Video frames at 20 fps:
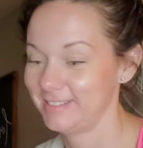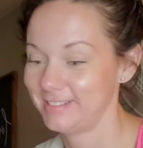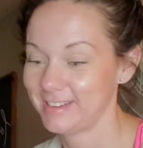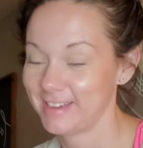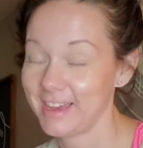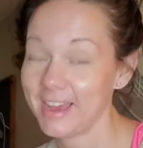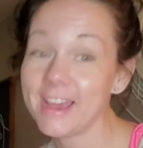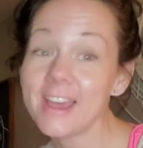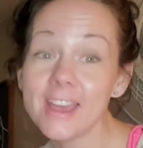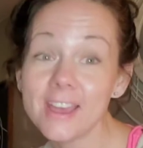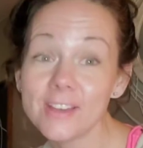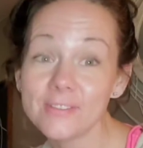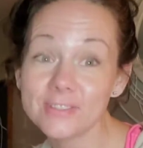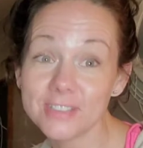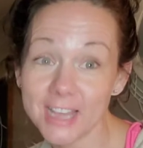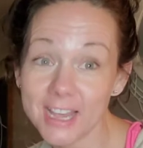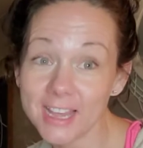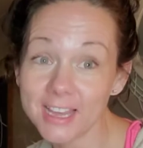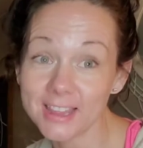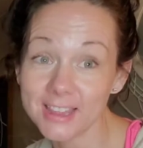I have
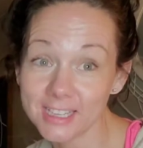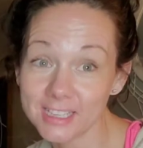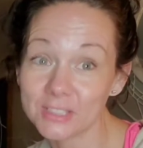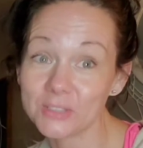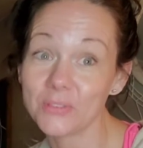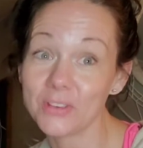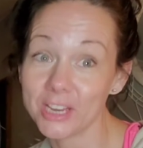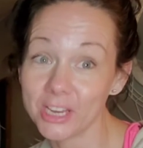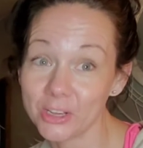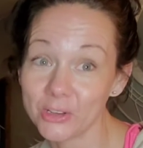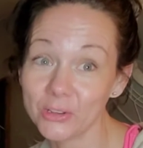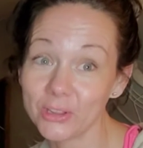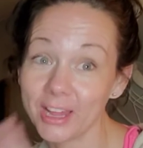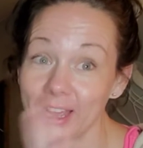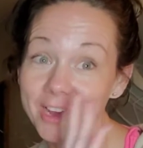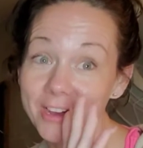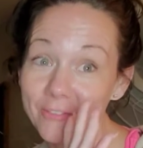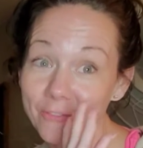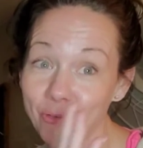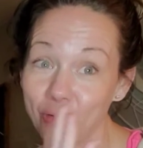taken this video
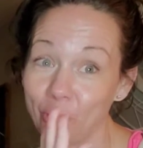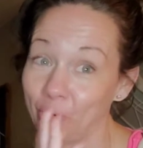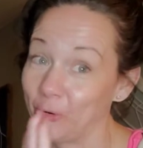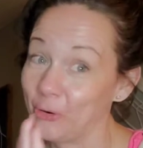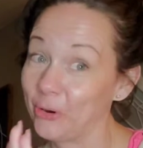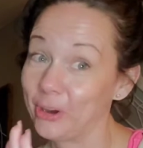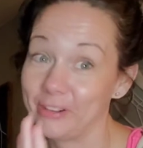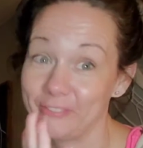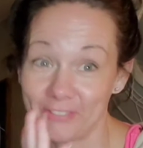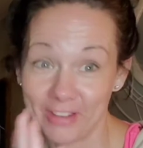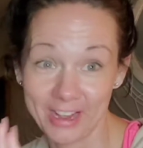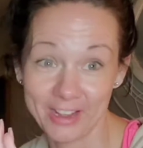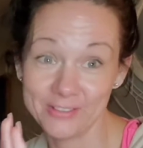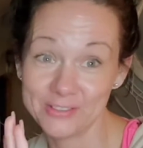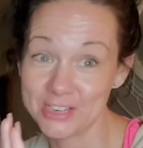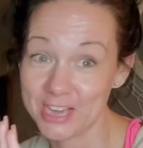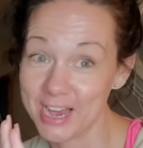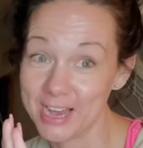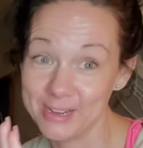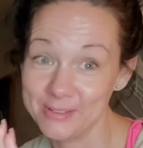like 4 or 5
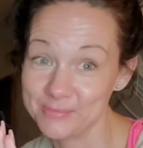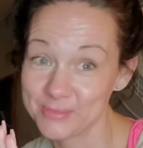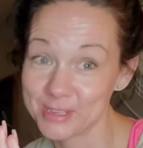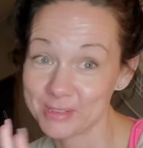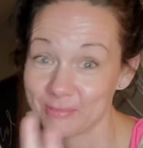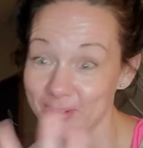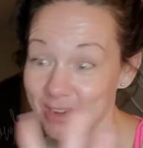times.